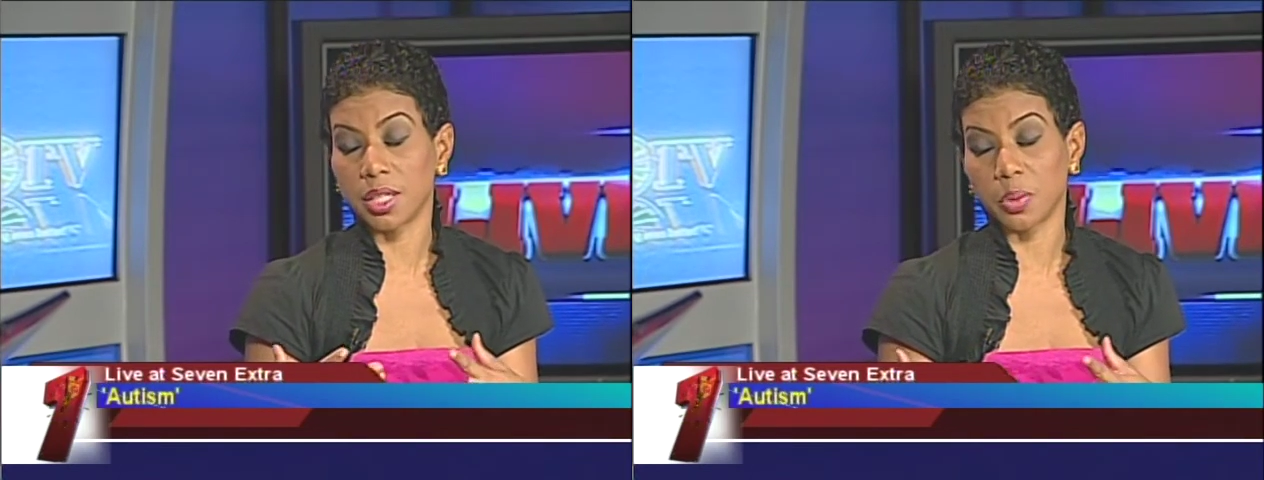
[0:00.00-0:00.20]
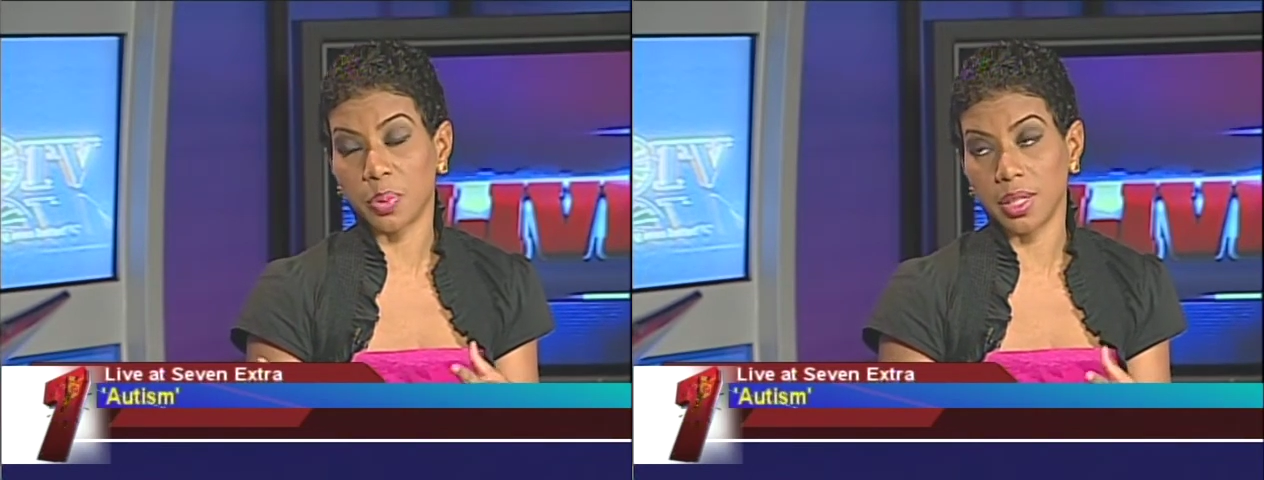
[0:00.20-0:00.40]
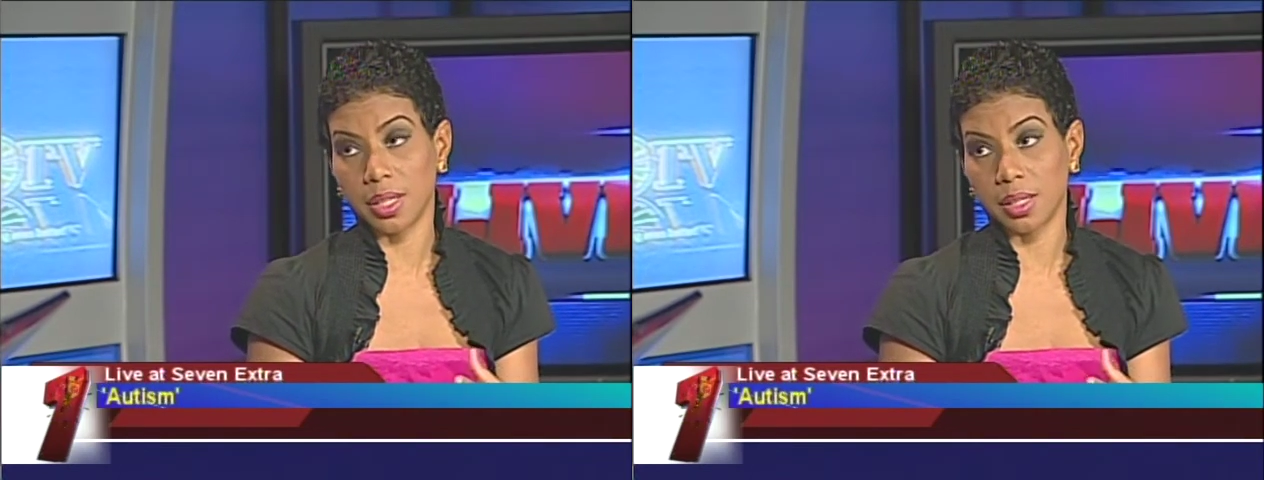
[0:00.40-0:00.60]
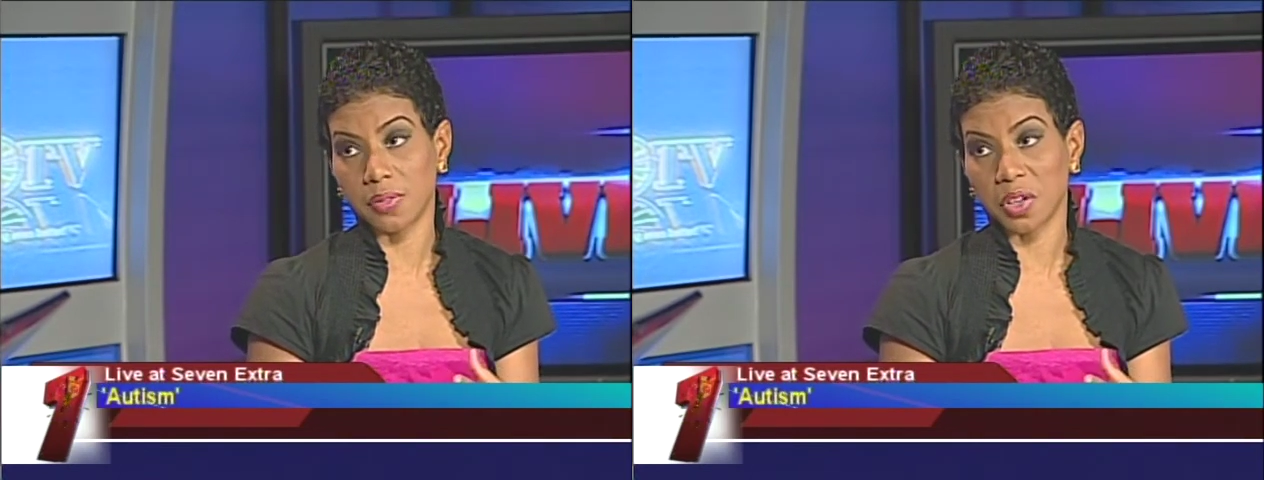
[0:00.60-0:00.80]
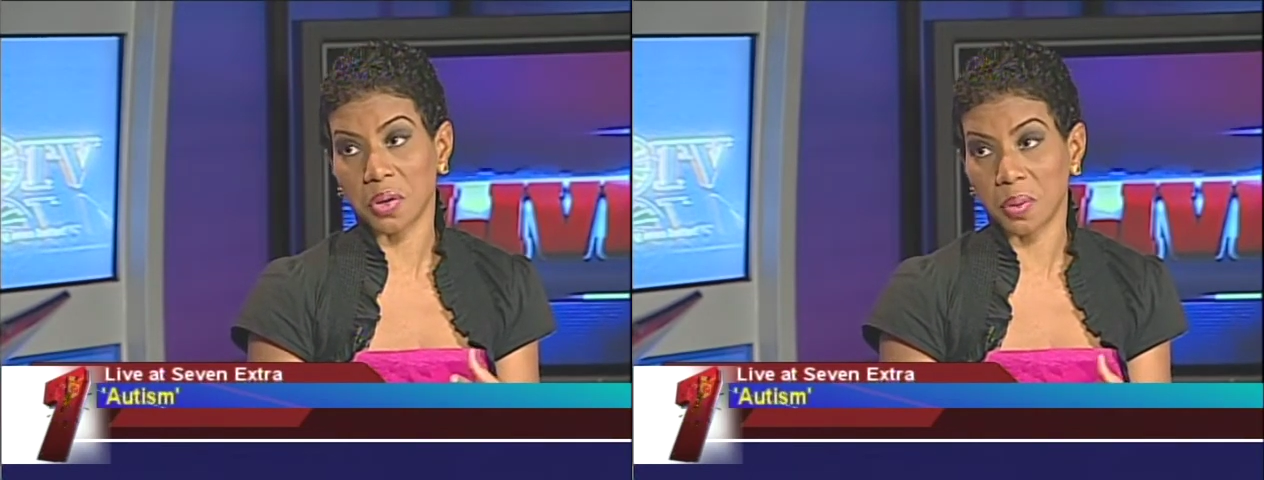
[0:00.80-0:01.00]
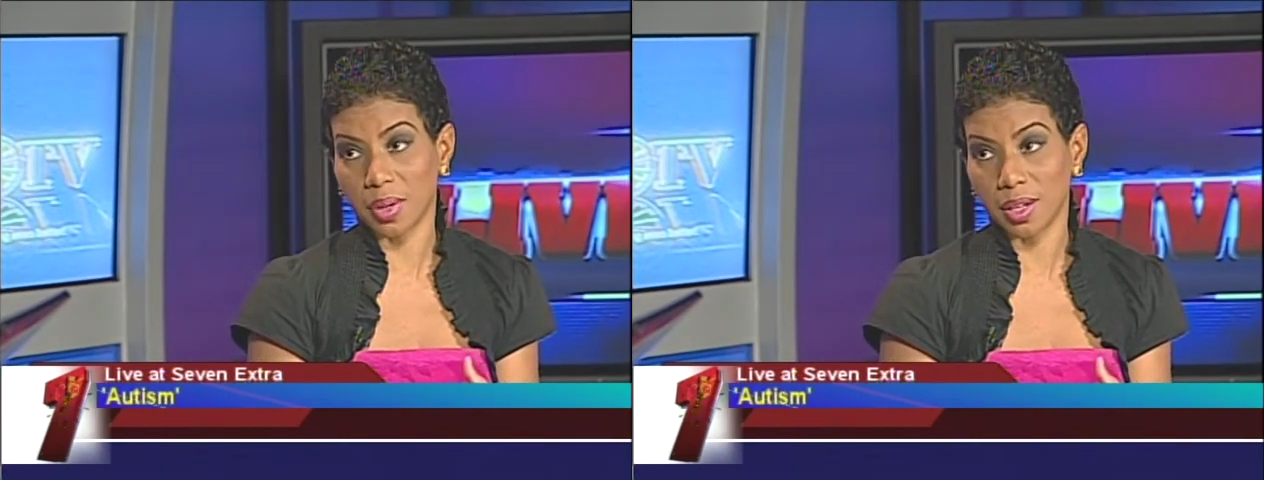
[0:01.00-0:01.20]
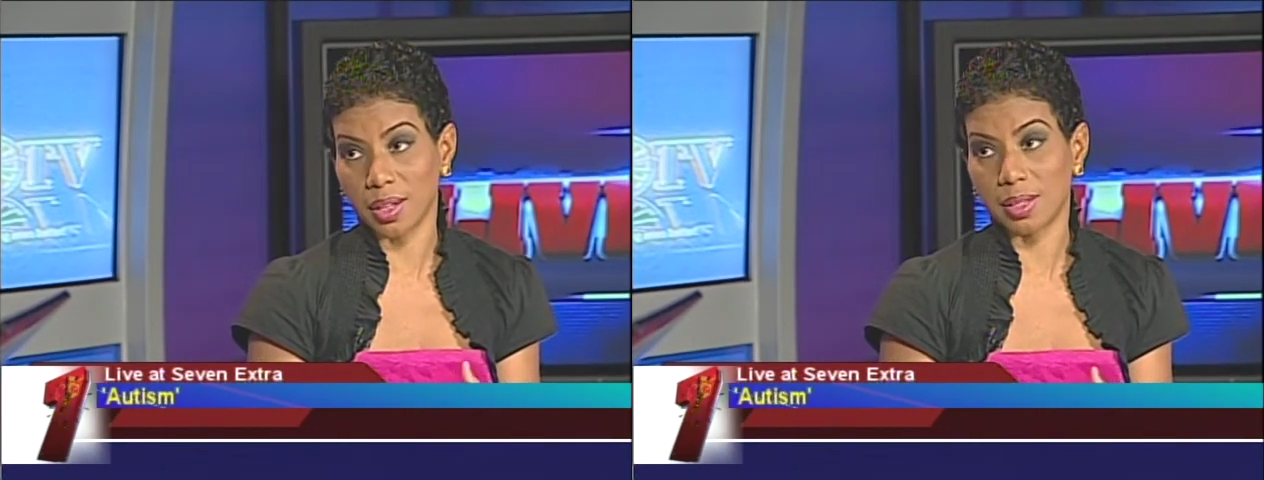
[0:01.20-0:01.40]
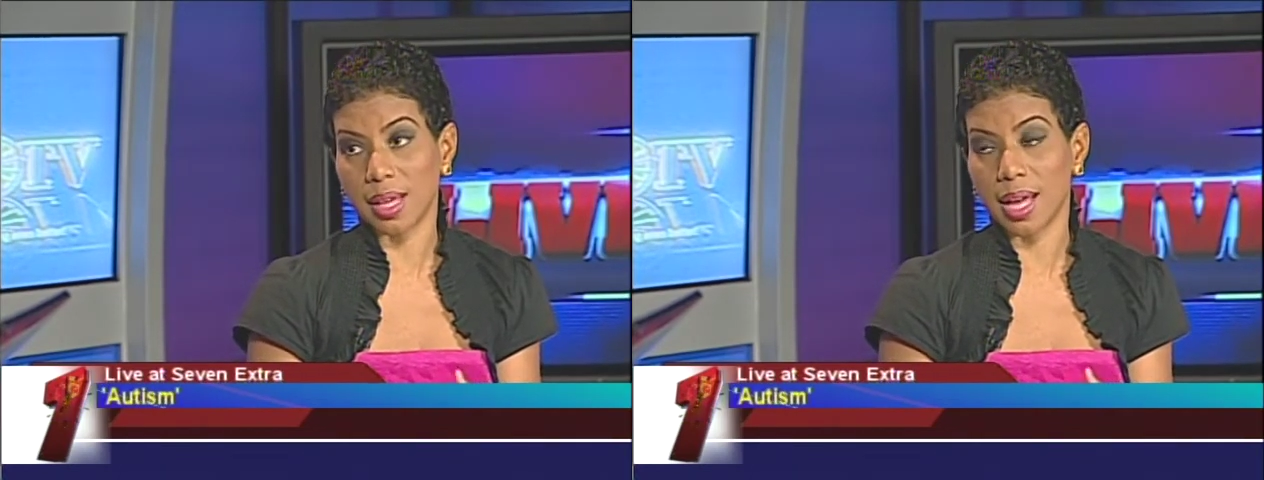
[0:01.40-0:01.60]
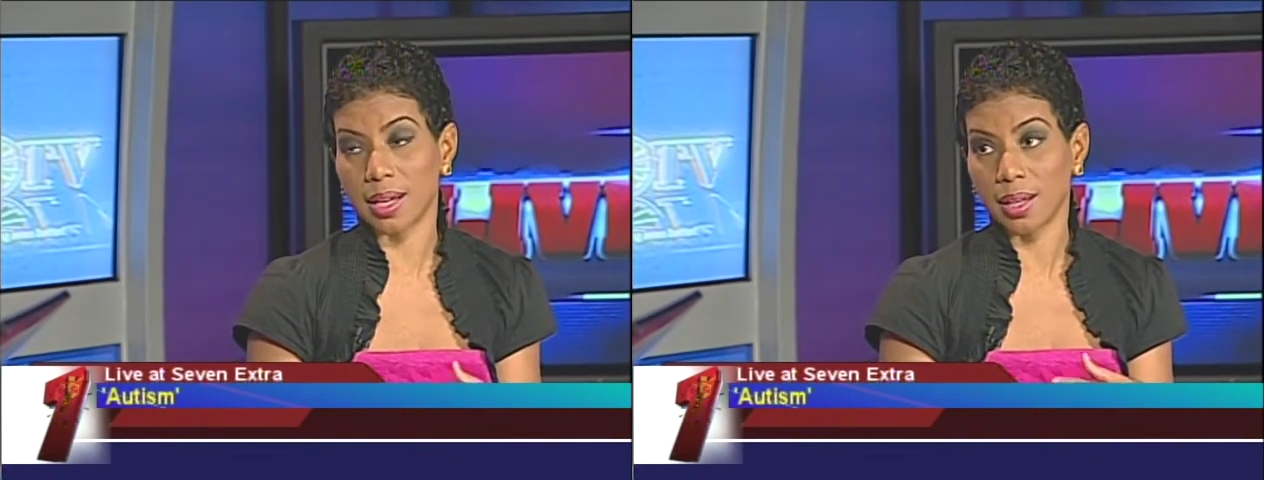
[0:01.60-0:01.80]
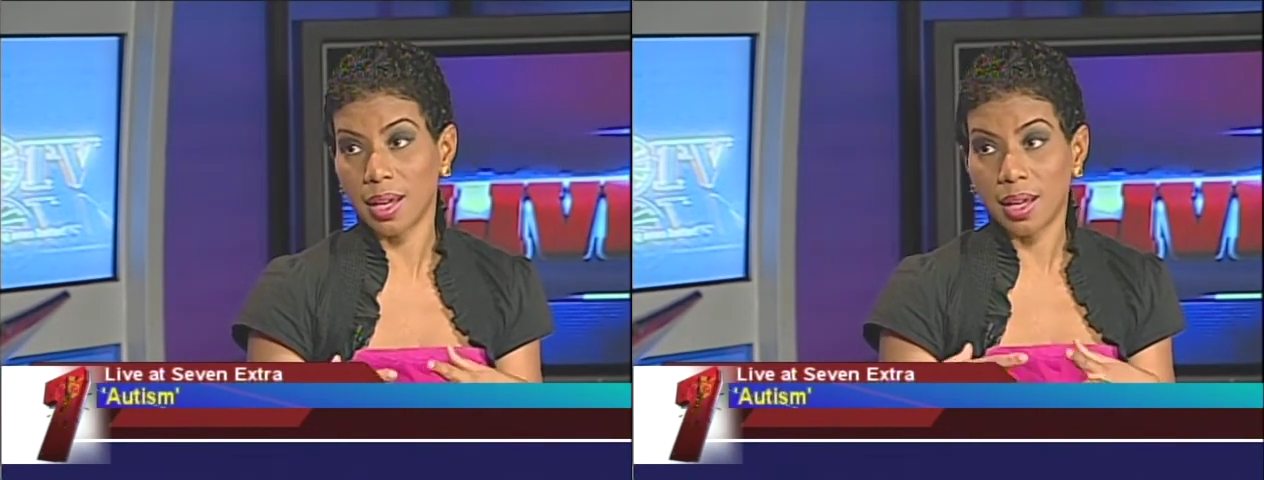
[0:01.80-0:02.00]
to police for criminals and